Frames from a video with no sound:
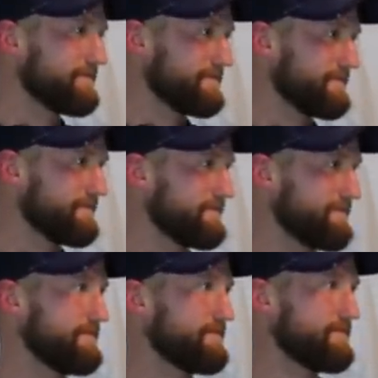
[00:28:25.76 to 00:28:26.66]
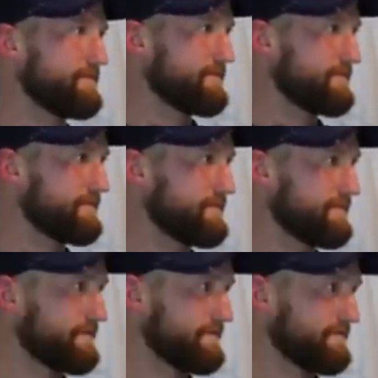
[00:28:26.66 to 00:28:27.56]

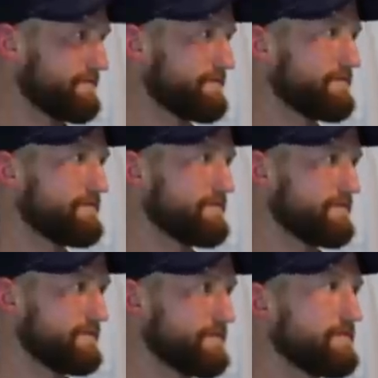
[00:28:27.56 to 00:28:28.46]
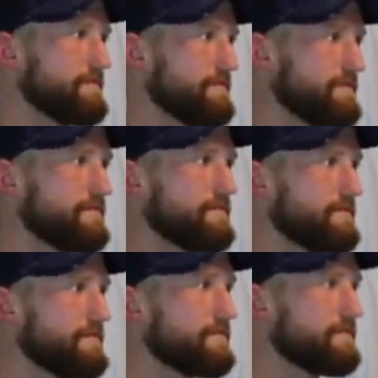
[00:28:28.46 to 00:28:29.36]

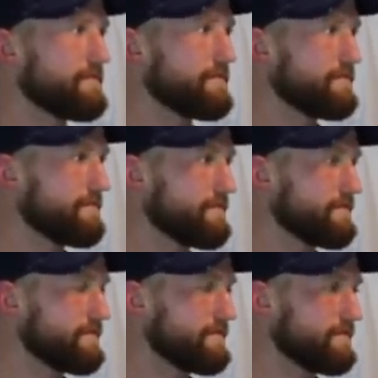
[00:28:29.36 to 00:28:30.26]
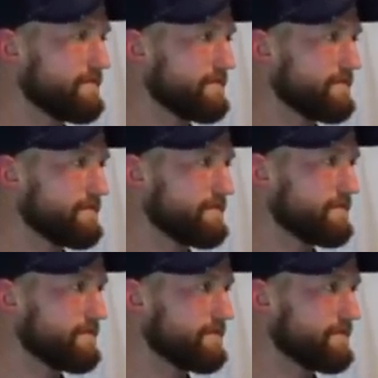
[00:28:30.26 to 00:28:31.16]

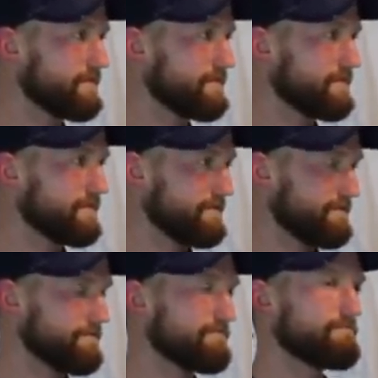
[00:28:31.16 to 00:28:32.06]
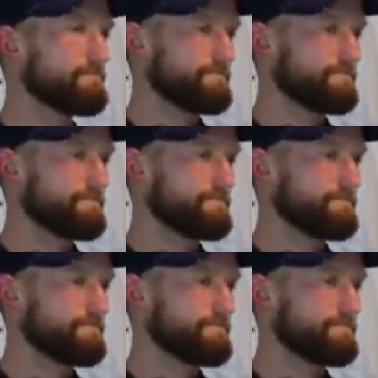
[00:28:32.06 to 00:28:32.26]
(not speaking)